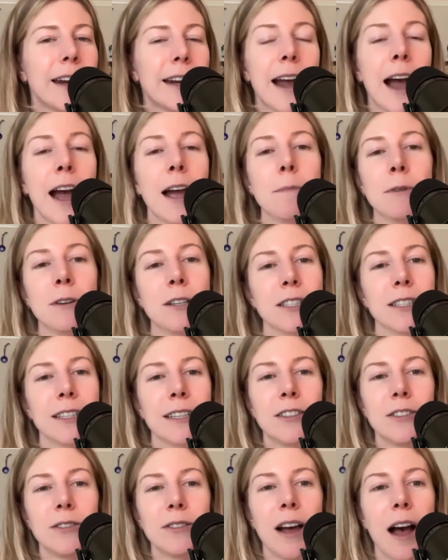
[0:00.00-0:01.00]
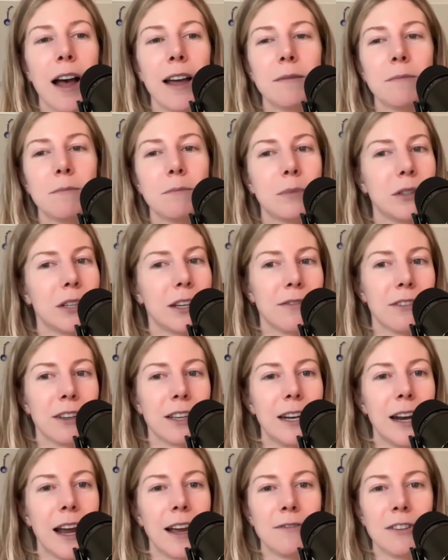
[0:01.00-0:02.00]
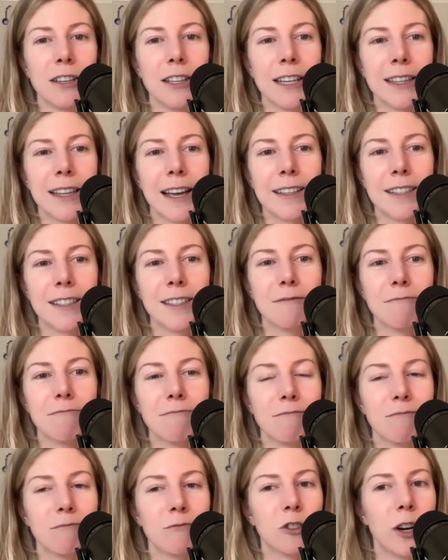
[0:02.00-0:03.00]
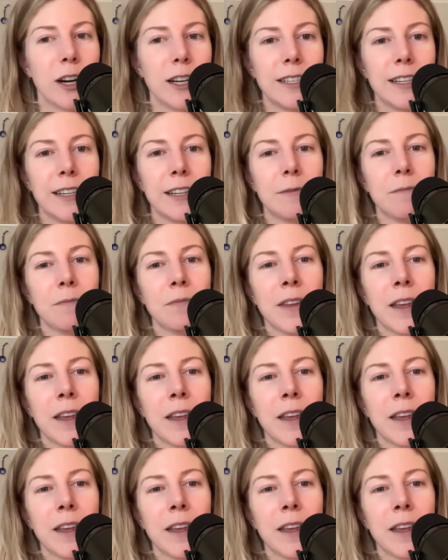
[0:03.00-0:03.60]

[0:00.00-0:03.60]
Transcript: and I personally do not believe it. I feel like that's crazy.